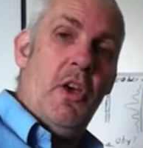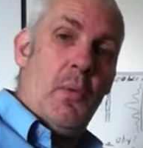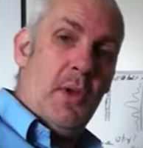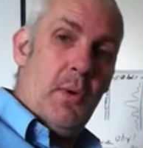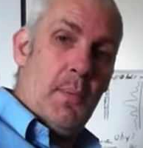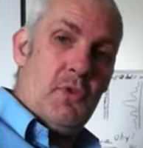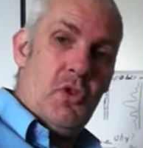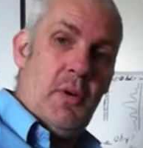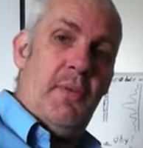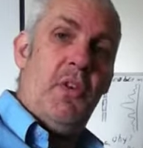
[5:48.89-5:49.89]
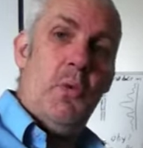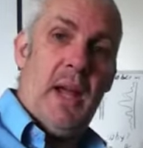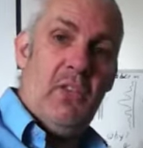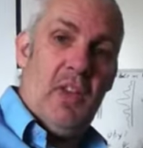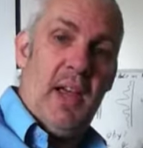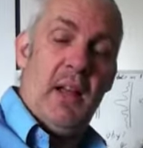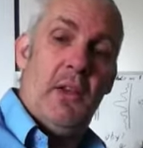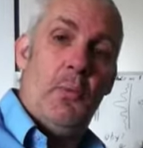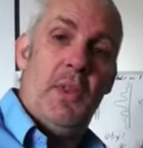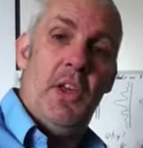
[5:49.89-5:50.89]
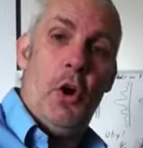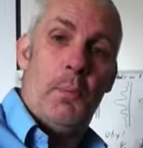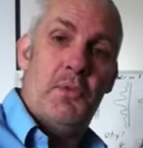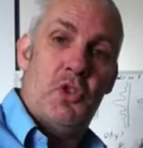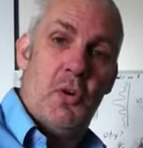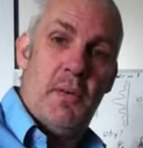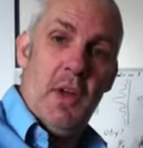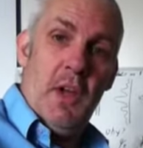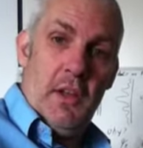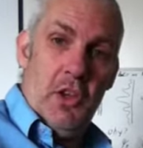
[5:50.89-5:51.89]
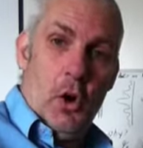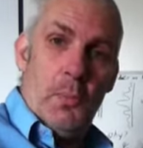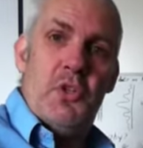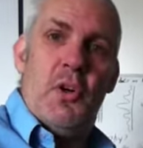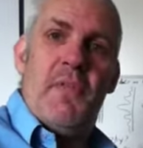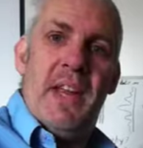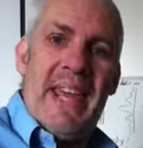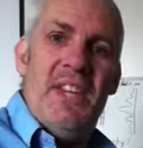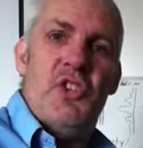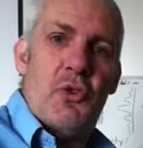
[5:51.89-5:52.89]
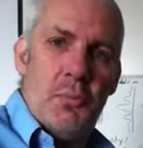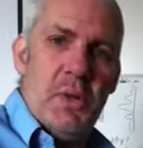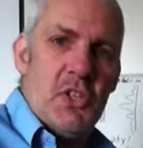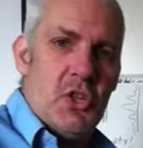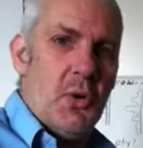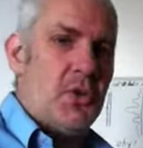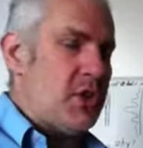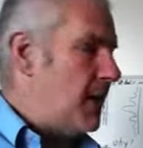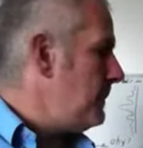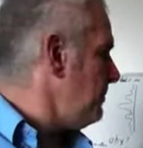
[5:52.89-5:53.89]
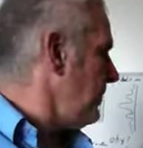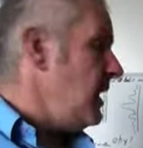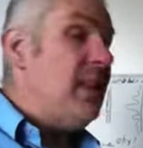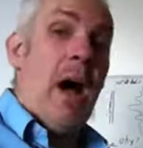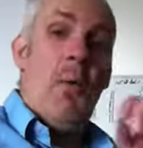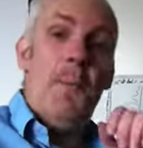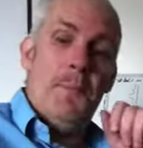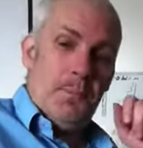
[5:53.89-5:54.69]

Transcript: When you observe, you entangle it with the observing instrument, so to say. Now,